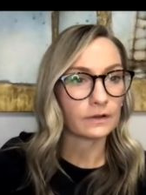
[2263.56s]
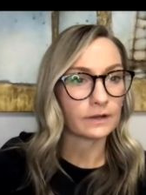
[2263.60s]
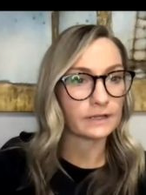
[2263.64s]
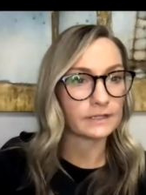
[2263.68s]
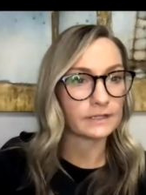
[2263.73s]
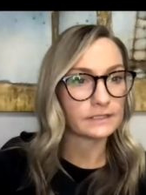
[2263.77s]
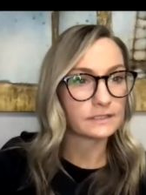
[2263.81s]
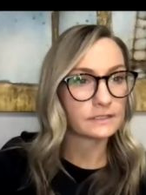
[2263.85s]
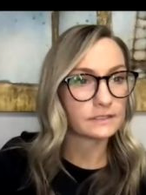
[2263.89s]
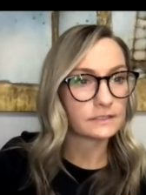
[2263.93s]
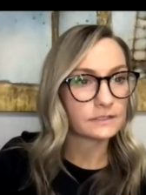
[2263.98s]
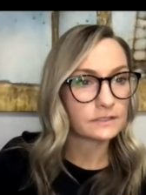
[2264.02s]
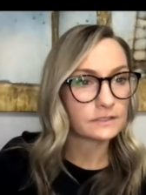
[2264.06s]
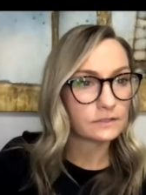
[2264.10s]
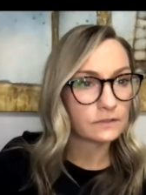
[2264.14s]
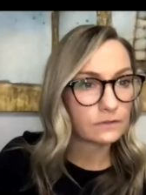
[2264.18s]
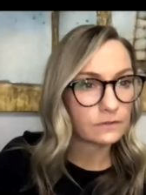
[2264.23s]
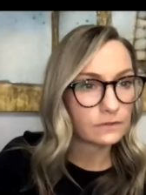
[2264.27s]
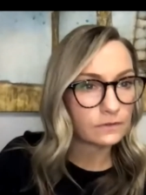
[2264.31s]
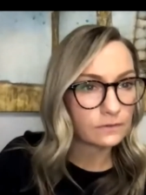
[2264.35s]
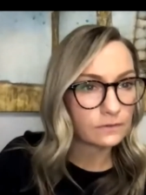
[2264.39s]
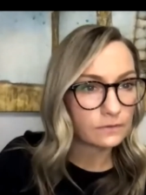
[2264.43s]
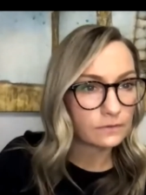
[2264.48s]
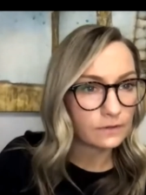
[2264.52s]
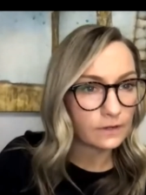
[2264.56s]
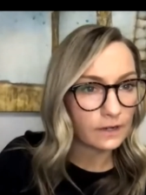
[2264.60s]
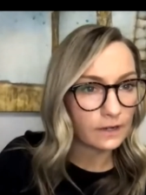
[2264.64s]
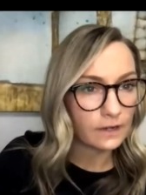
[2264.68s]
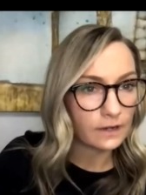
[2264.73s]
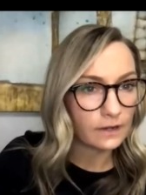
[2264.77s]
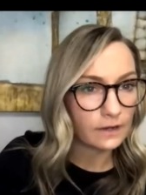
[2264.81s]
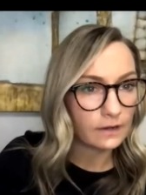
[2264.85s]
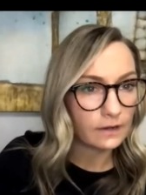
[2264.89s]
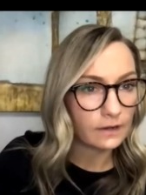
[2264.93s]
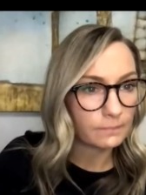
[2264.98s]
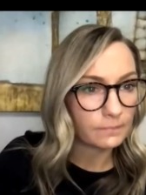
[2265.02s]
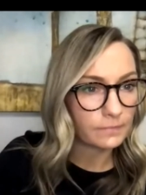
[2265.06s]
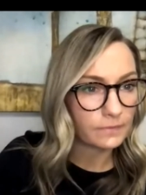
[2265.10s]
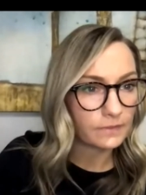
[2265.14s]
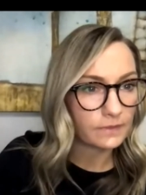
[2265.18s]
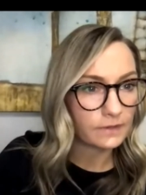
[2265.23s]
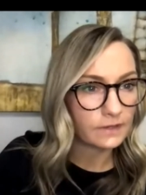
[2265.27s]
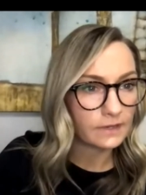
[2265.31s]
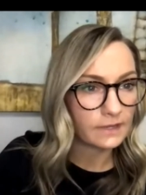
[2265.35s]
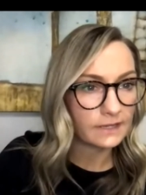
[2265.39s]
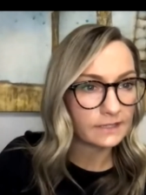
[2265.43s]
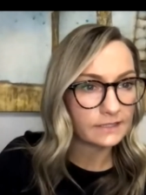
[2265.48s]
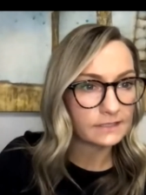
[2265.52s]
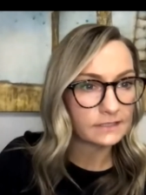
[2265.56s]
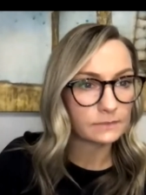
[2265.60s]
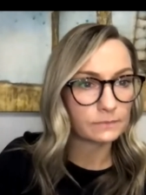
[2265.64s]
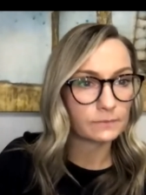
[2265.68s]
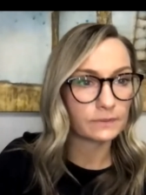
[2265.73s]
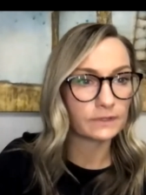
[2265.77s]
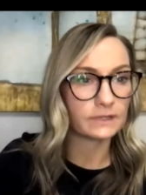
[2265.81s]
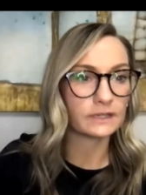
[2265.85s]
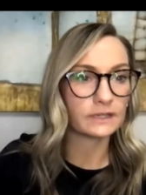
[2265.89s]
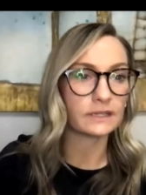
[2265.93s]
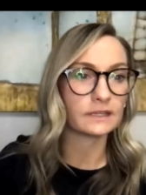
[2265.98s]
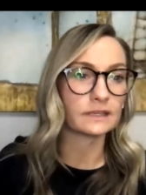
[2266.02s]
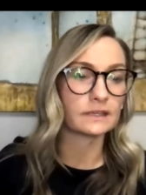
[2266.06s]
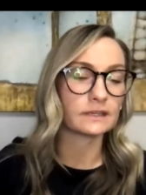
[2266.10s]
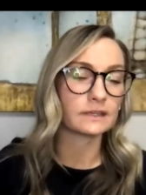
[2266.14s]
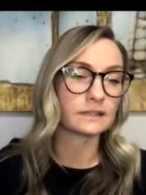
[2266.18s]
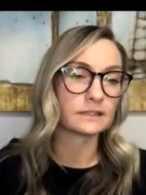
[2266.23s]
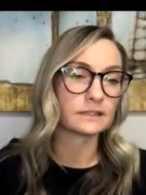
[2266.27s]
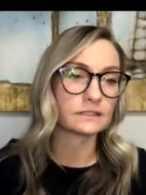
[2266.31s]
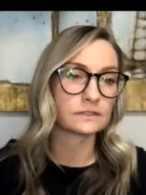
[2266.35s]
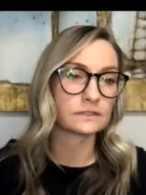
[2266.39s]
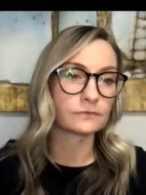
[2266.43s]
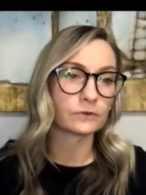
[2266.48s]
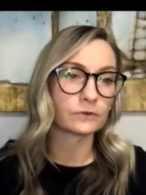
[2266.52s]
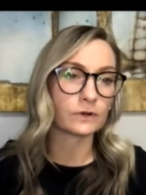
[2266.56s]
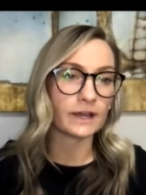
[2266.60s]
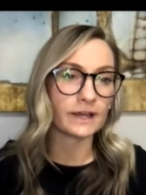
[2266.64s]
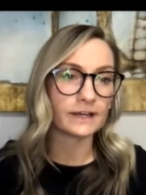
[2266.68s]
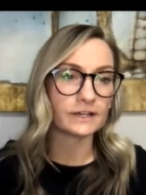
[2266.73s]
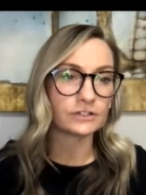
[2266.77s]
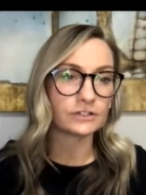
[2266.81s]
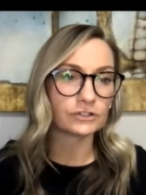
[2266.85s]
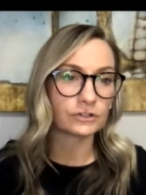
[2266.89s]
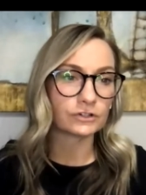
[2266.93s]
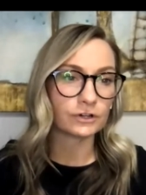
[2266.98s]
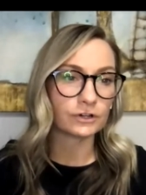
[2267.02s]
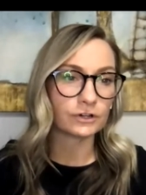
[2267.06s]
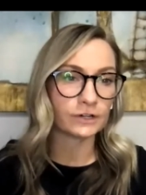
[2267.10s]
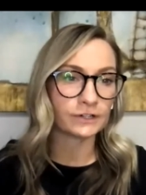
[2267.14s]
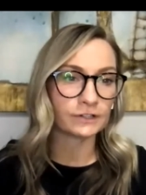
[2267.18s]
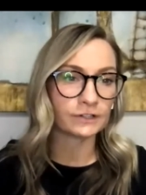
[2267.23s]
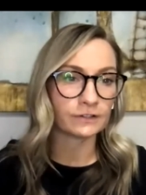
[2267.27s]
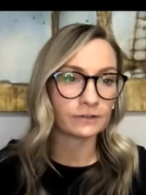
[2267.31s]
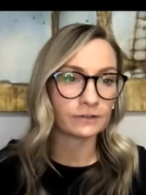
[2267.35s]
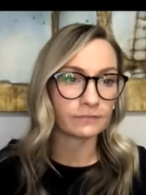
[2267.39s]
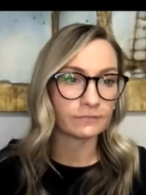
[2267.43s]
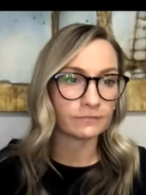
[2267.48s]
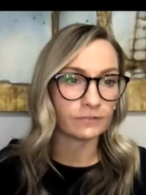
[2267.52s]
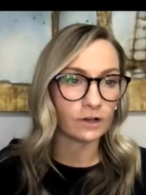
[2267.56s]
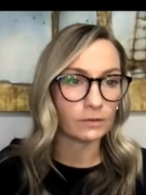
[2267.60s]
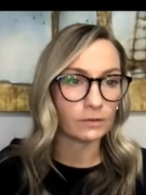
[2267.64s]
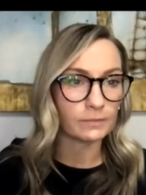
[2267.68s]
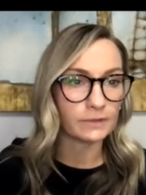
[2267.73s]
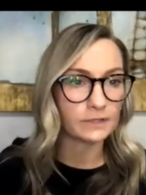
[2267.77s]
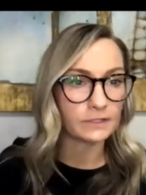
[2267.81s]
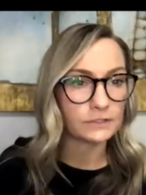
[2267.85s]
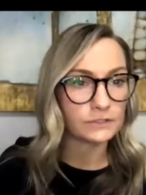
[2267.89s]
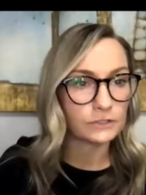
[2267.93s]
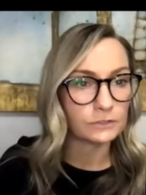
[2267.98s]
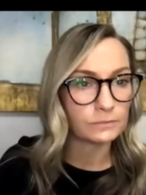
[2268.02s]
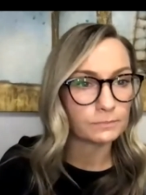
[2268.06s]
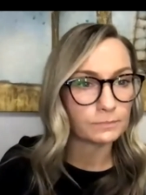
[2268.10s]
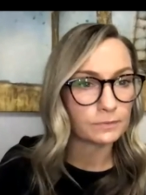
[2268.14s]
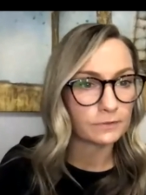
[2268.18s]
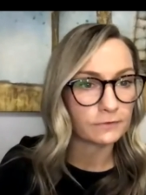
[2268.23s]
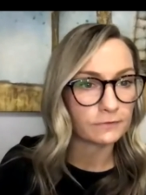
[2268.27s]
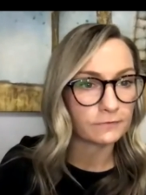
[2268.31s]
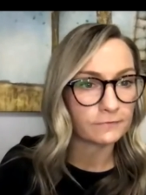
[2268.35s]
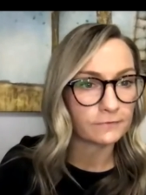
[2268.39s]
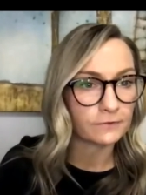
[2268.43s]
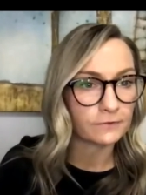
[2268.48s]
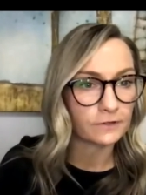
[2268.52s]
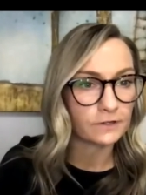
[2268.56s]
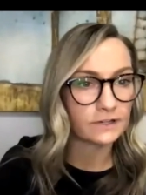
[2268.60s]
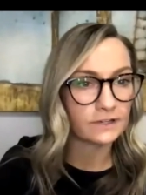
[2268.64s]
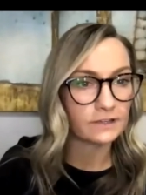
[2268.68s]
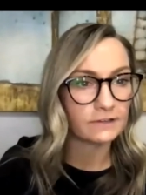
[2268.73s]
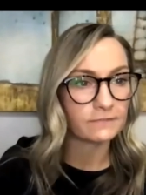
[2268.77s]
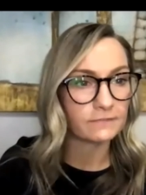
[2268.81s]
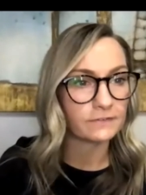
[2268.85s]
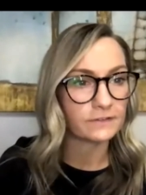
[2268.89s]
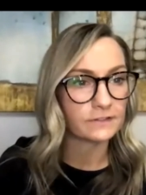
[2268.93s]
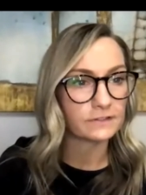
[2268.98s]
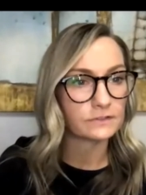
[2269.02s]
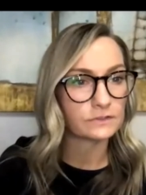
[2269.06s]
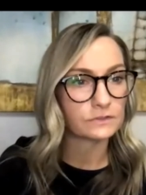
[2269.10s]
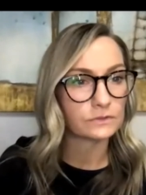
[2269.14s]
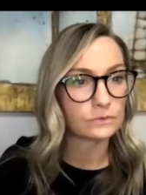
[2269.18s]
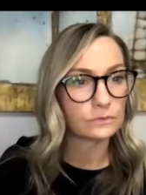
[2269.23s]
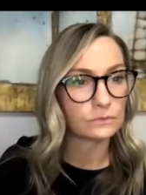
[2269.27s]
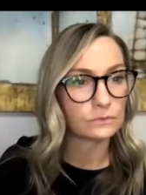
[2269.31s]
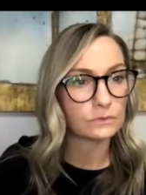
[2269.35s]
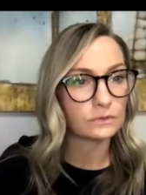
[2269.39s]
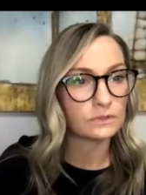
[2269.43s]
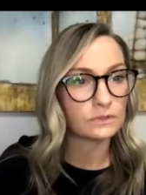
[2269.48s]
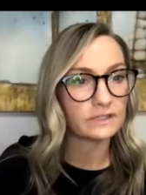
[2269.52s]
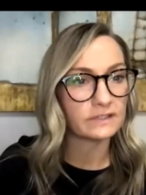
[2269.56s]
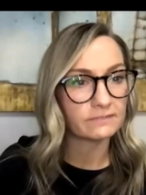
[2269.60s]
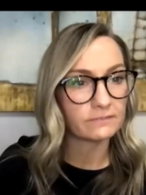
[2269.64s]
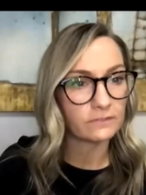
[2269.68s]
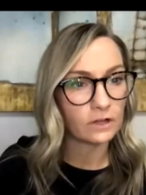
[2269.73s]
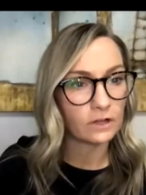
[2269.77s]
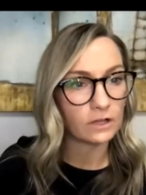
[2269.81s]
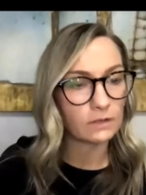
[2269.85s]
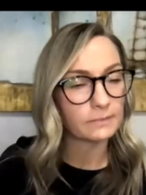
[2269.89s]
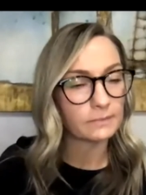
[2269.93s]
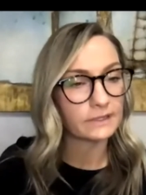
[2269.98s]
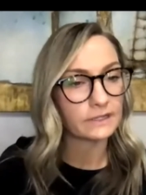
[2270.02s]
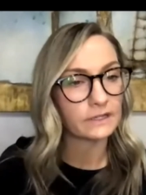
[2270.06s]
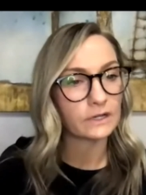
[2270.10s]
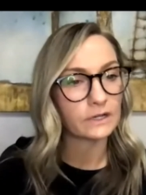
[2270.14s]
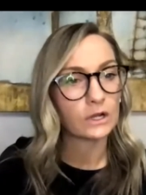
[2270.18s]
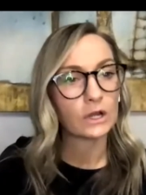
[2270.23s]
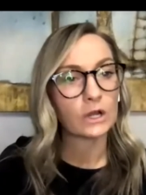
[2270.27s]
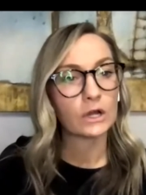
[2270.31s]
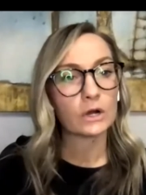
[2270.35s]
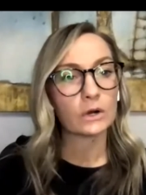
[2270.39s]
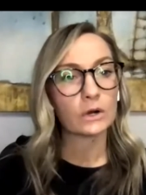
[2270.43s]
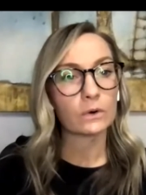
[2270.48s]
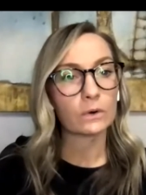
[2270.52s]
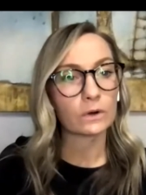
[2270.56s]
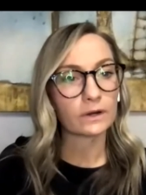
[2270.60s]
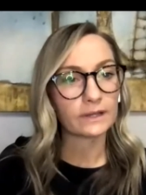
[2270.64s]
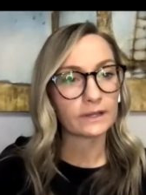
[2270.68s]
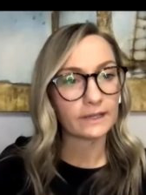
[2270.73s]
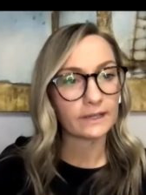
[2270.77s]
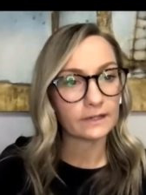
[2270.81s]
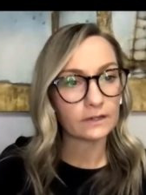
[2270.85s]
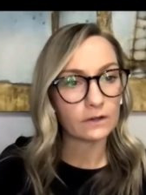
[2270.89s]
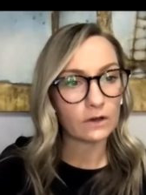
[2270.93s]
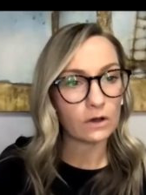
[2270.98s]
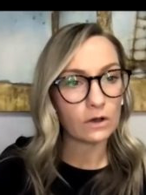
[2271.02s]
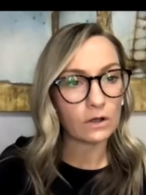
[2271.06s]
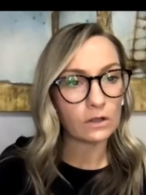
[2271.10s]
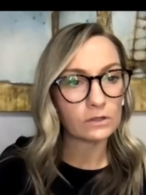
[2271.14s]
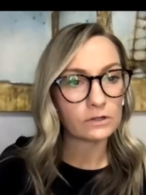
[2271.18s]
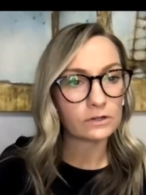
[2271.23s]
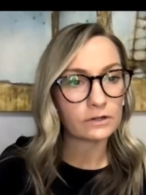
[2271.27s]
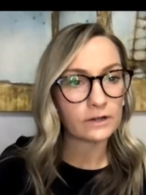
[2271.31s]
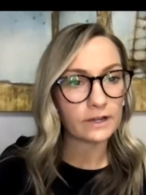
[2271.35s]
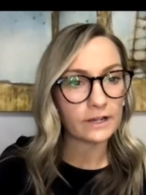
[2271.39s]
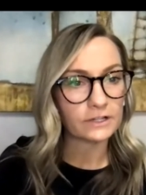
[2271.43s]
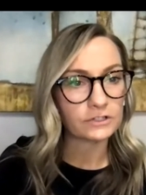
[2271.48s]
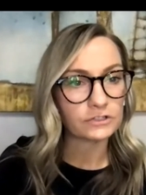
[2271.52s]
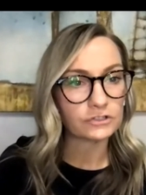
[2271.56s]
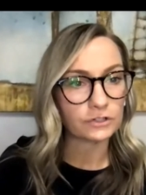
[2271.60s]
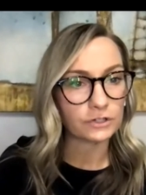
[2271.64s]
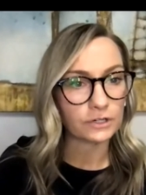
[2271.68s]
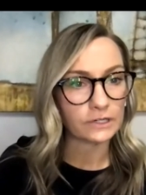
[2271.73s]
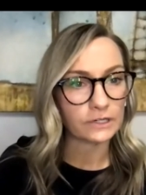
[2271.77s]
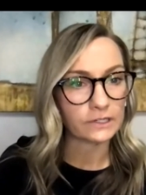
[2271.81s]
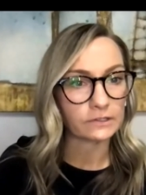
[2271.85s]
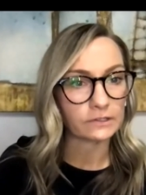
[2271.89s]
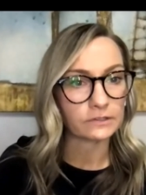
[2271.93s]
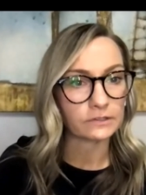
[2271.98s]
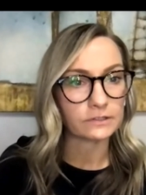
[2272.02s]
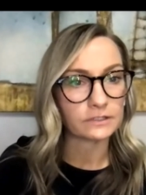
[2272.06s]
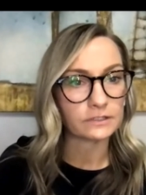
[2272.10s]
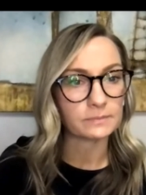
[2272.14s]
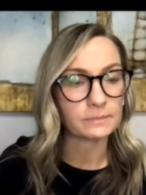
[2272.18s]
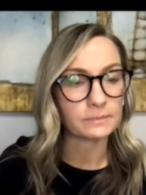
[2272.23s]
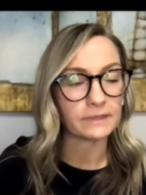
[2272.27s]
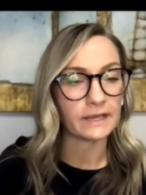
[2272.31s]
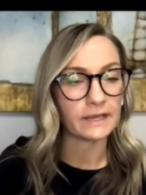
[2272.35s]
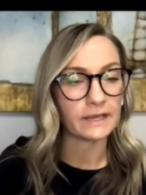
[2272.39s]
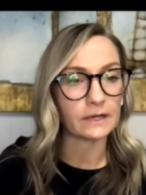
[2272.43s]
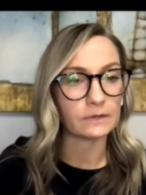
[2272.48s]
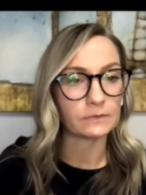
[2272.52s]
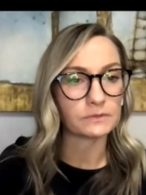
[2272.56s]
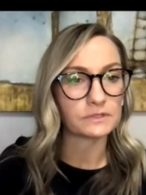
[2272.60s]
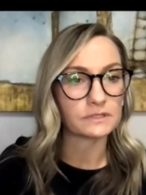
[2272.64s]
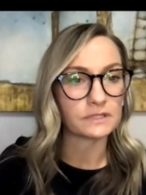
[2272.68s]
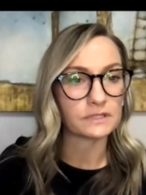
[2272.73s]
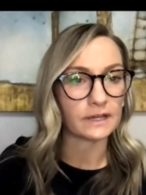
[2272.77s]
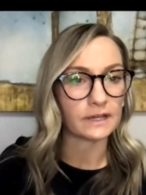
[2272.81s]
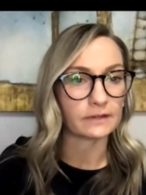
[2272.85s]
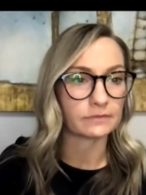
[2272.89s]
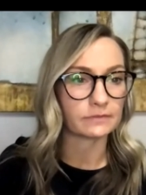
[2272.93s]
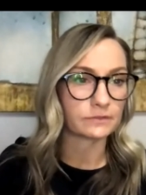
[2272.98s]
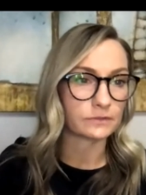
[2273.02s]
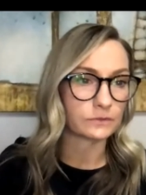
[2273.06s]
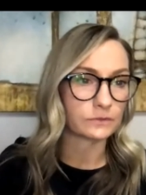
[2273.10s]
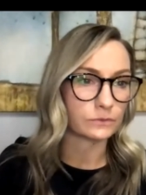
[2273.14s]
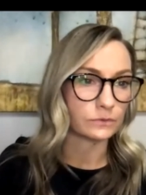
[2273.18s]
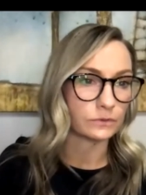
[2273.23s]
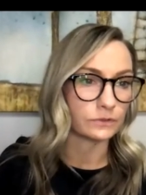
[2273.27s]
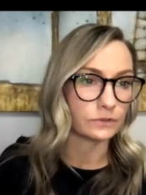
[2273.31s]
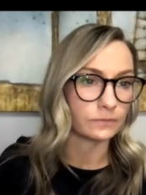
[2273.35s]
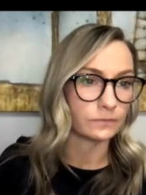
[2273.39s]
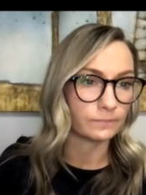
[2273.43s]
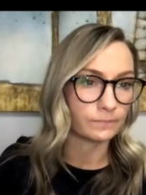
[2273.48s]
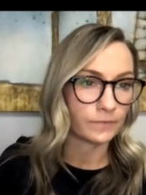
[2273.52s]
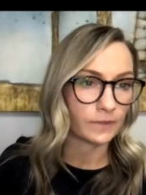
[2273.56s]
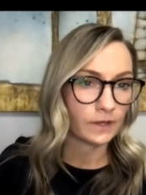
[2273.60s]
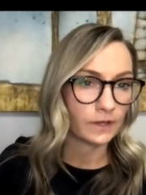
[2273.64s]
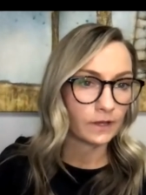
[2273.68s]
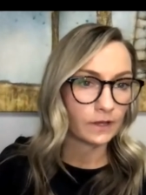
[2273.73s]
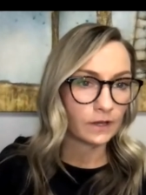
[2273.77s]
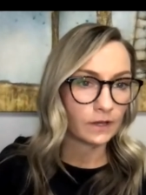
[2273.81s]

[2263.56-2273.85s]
right, so the next one is for extracurricular involvement. Do you prefer if it's school involvement, or can all our extracurriculars be outside of school?